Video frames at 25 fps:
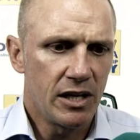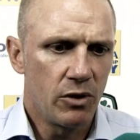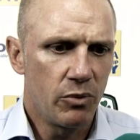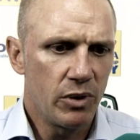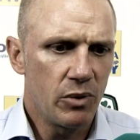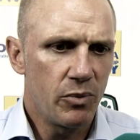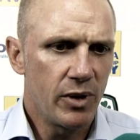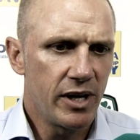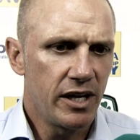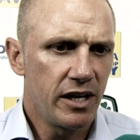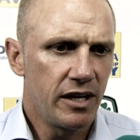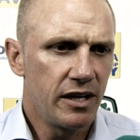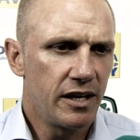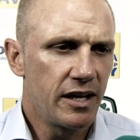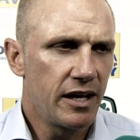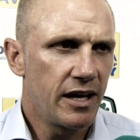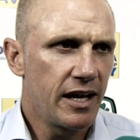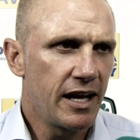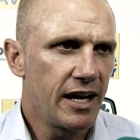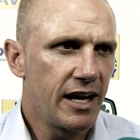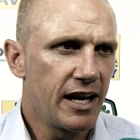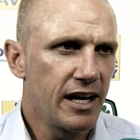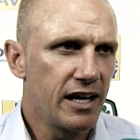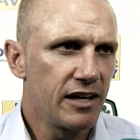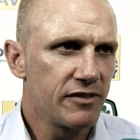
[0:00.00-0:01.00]
know, we went in
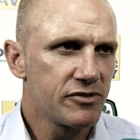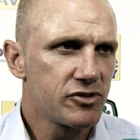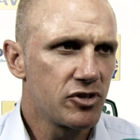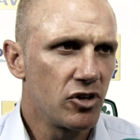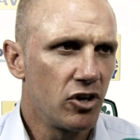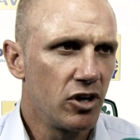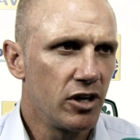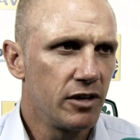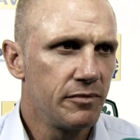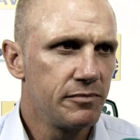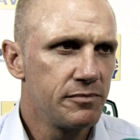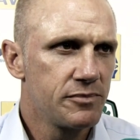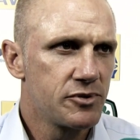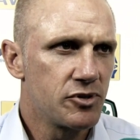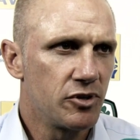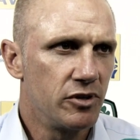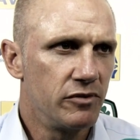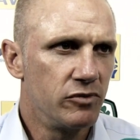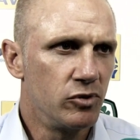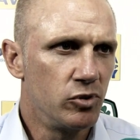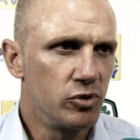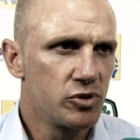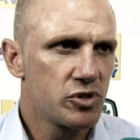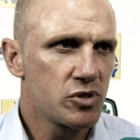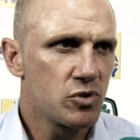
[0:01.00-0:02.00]
at half-time sort of
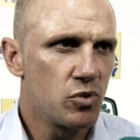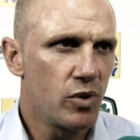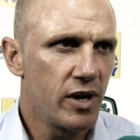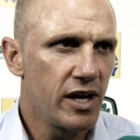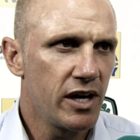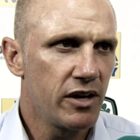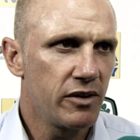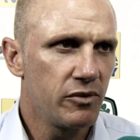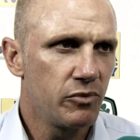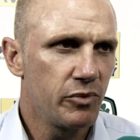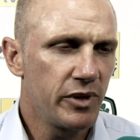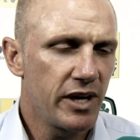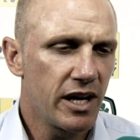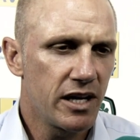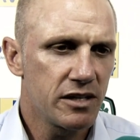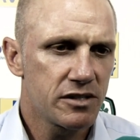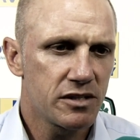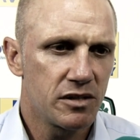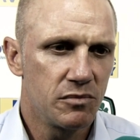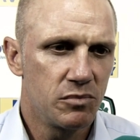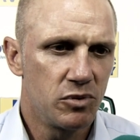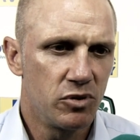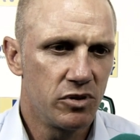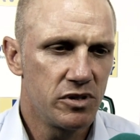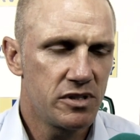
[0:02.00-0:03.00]
all square and we asked
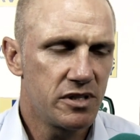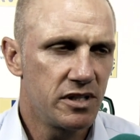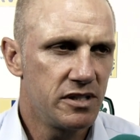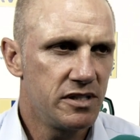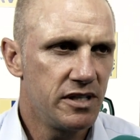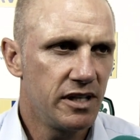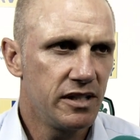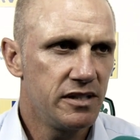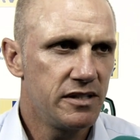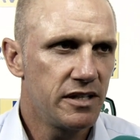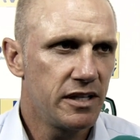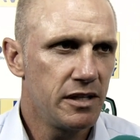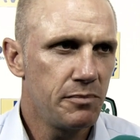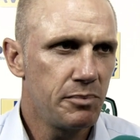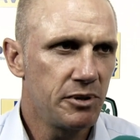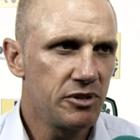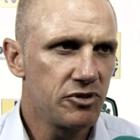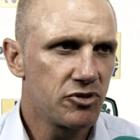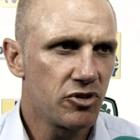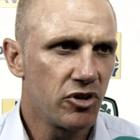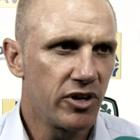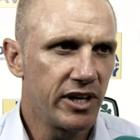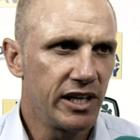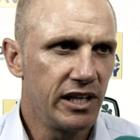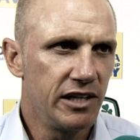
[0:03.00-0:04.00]
the boys to dig deep and
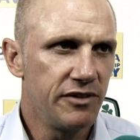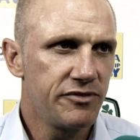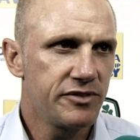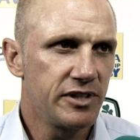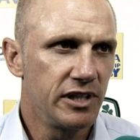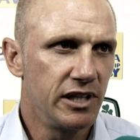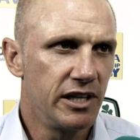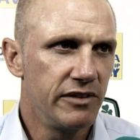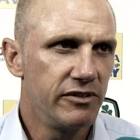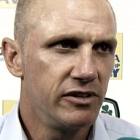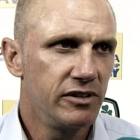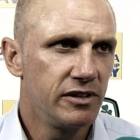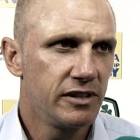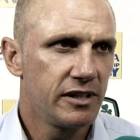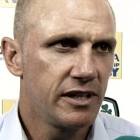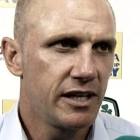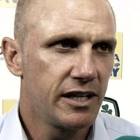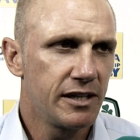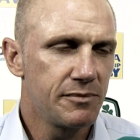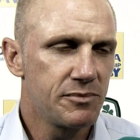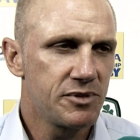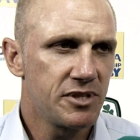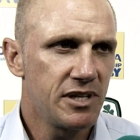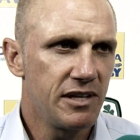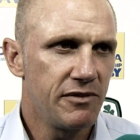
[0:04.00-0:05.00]
try and lift the level,
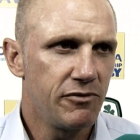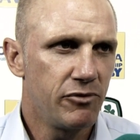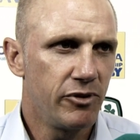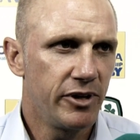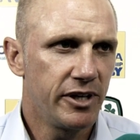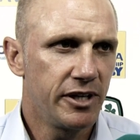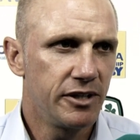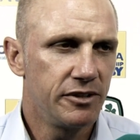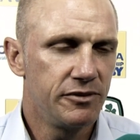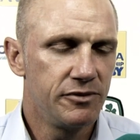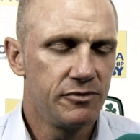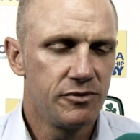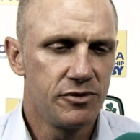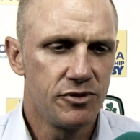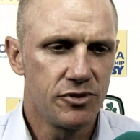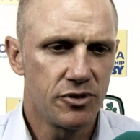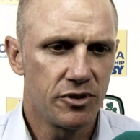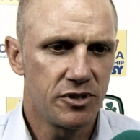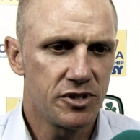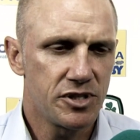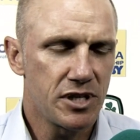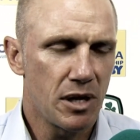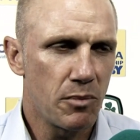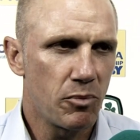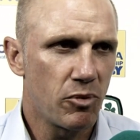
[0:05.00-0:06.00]
um, see if we could sort
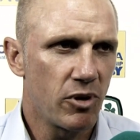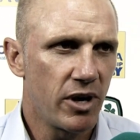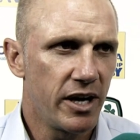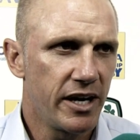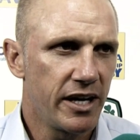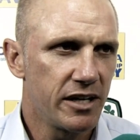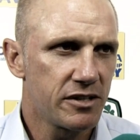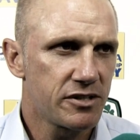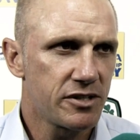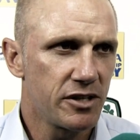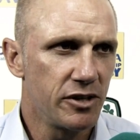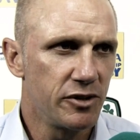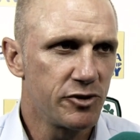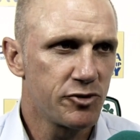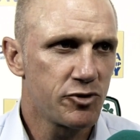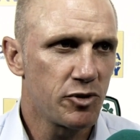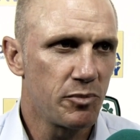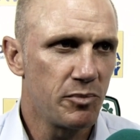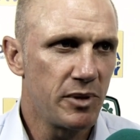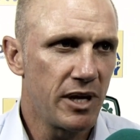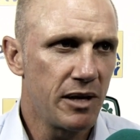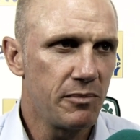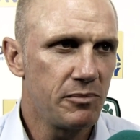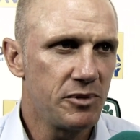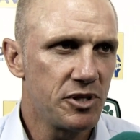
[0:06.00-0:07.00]
of separate ourselves from
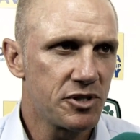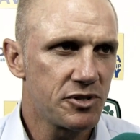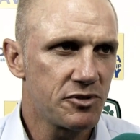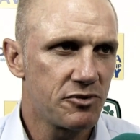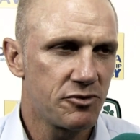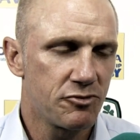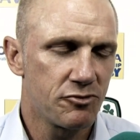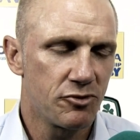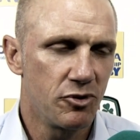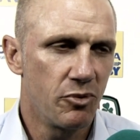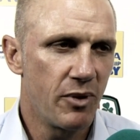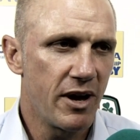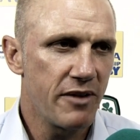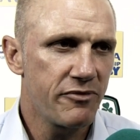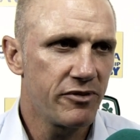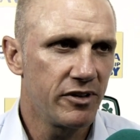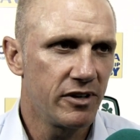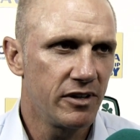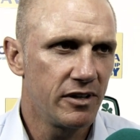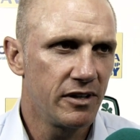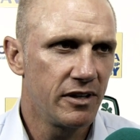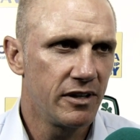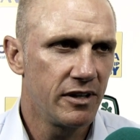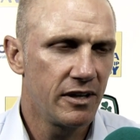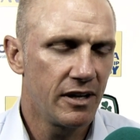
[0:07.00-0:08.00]
them just through effort
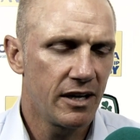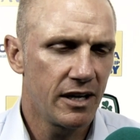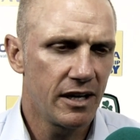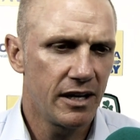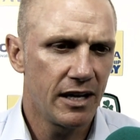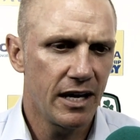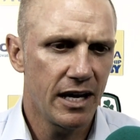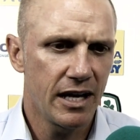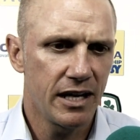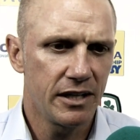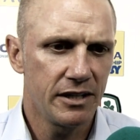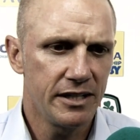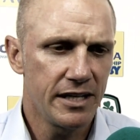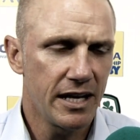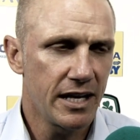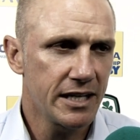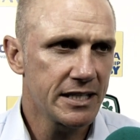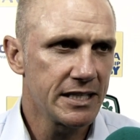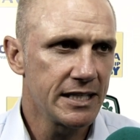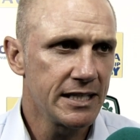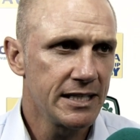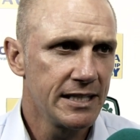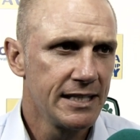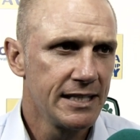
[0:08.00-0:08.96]
and, and hard yakka